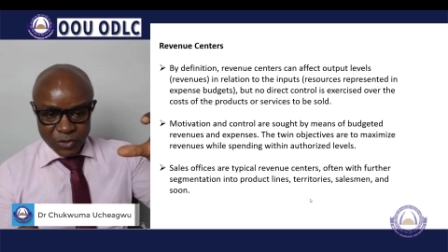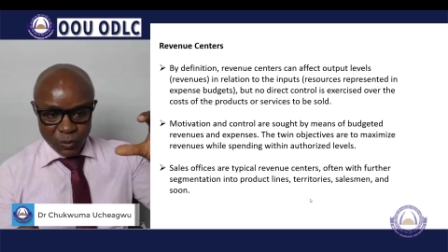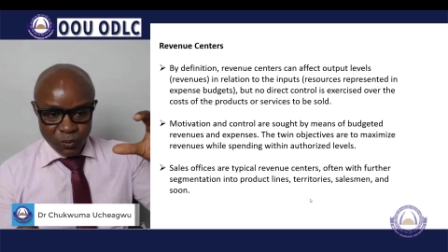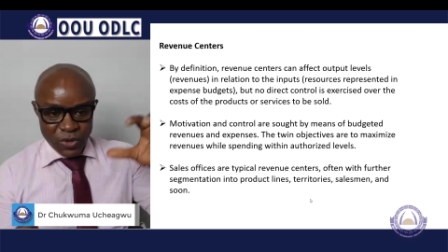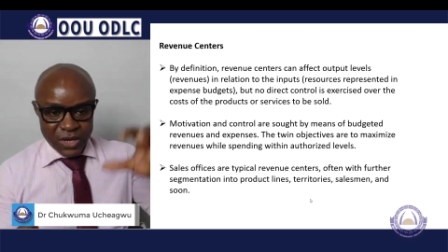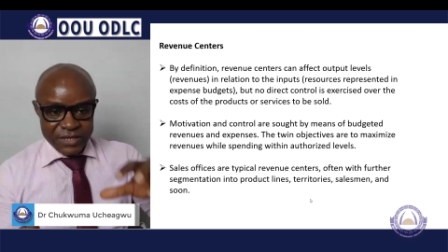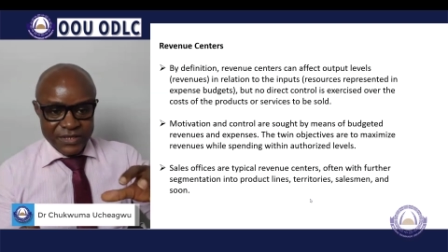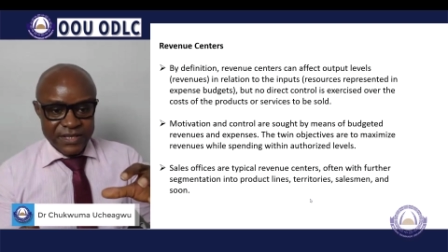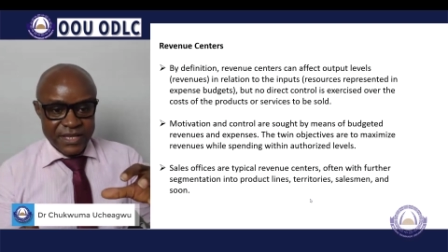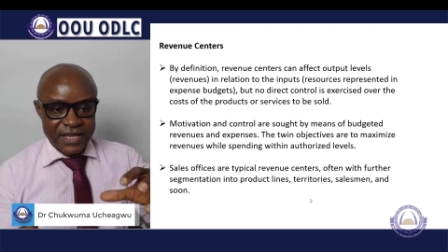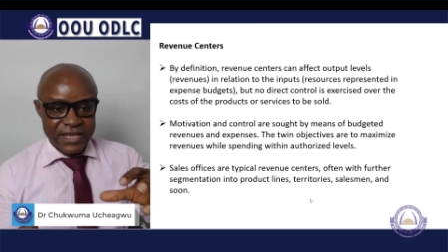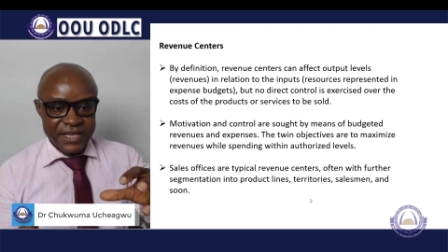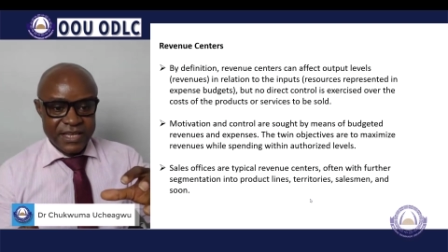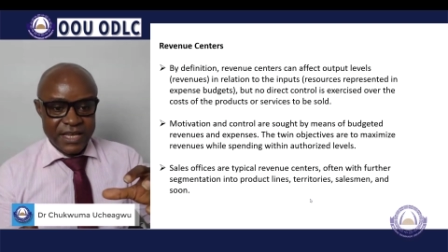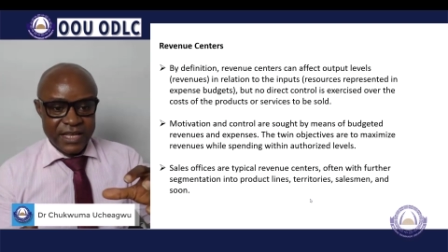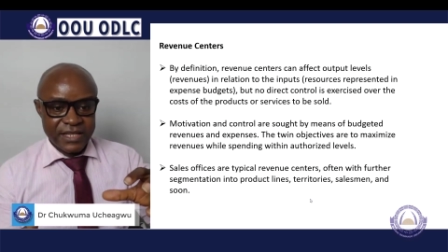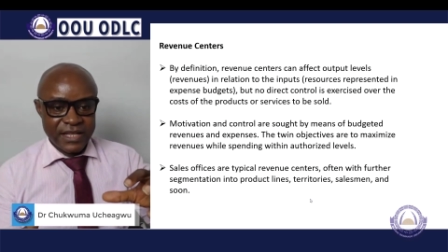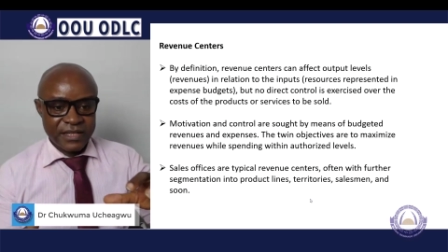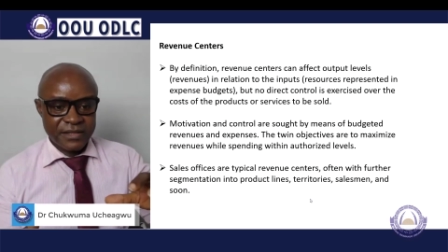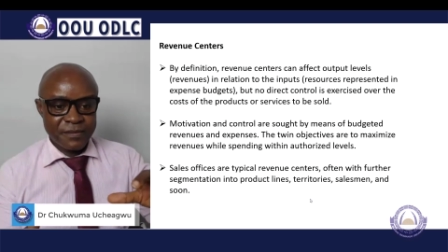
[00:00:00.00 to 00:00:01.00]
we are saying
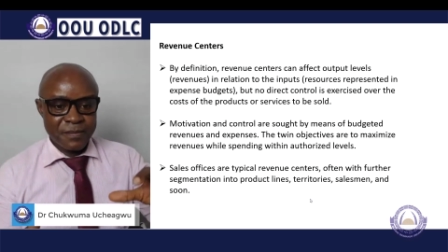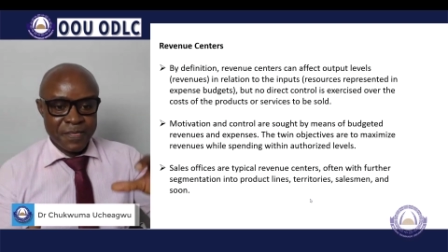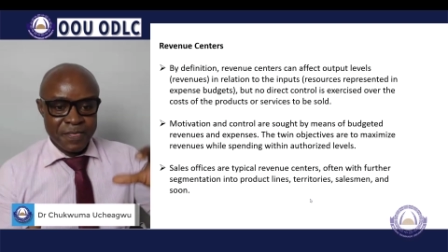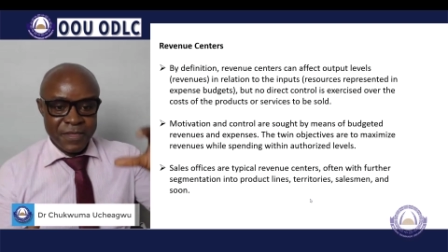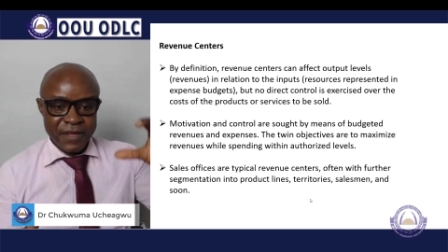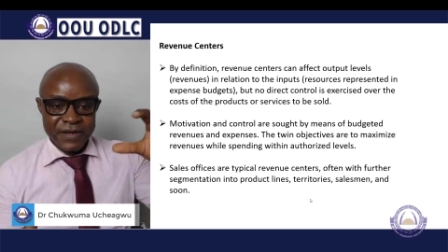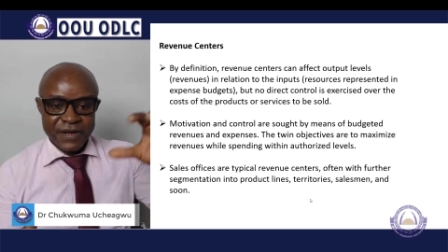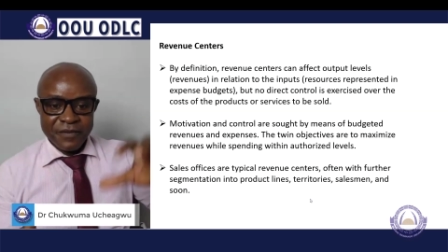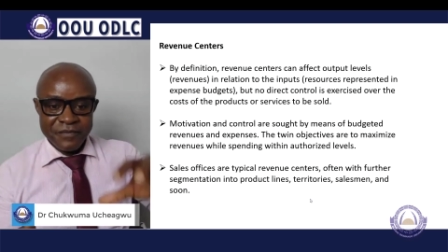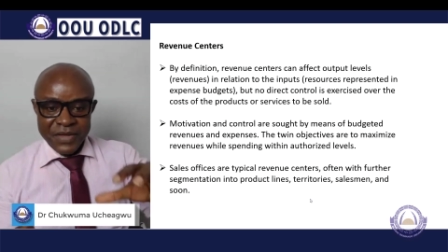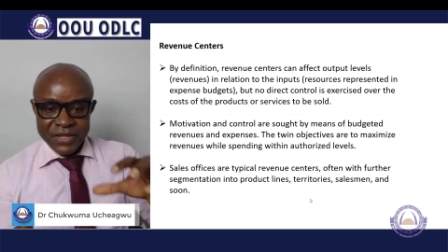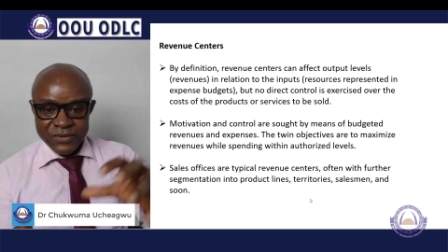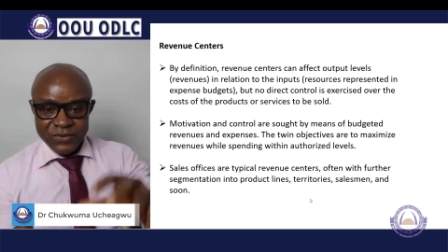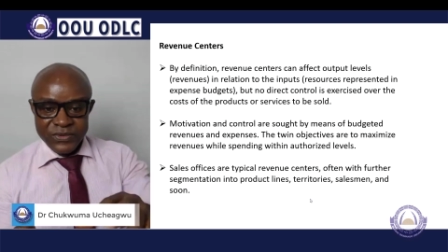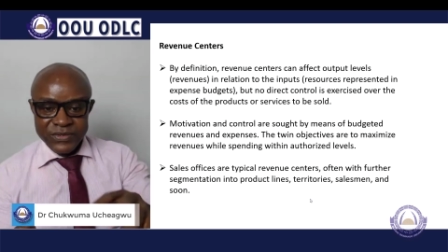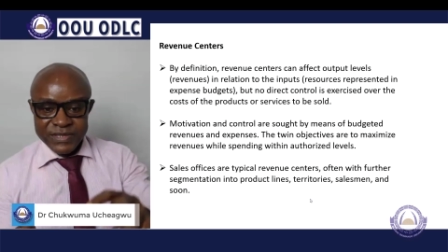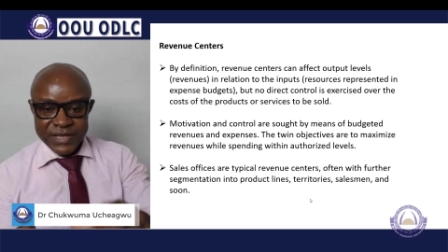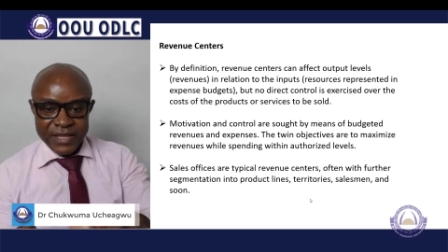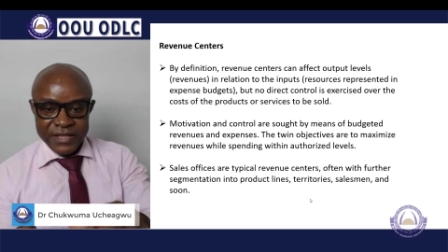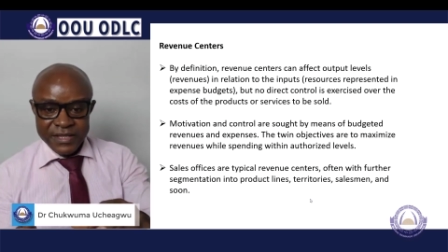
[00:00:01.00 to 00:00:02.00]
here that the revenue
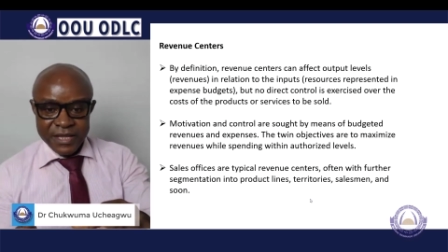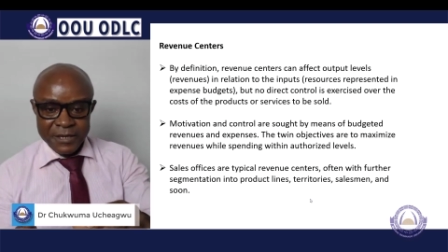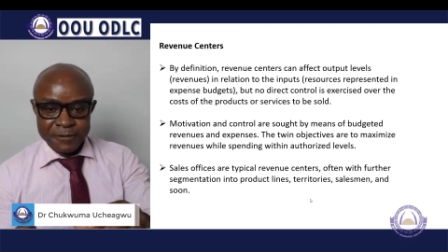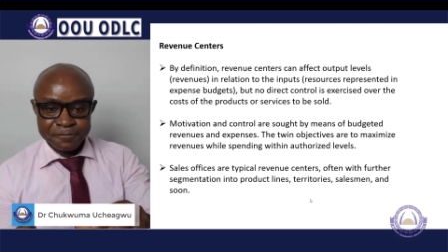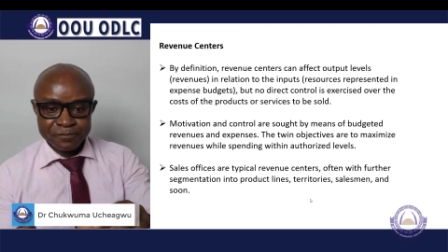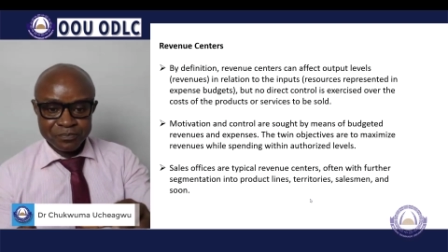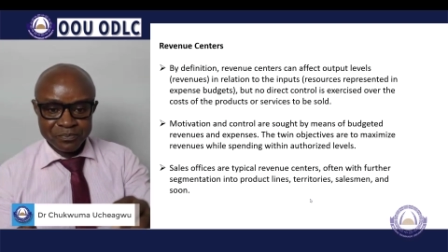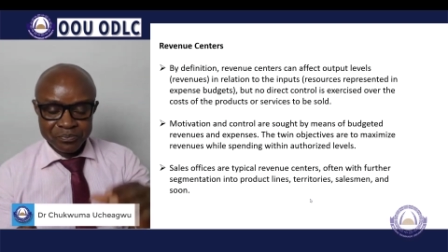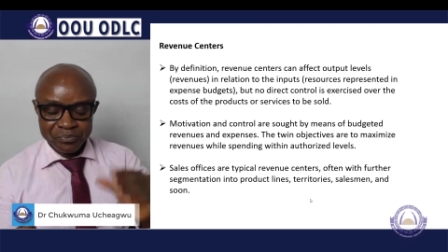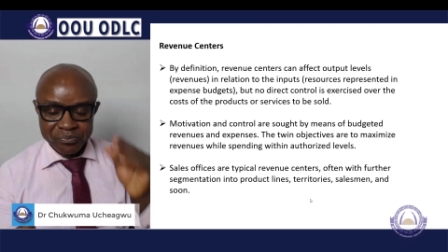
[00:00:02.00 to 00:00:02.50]
center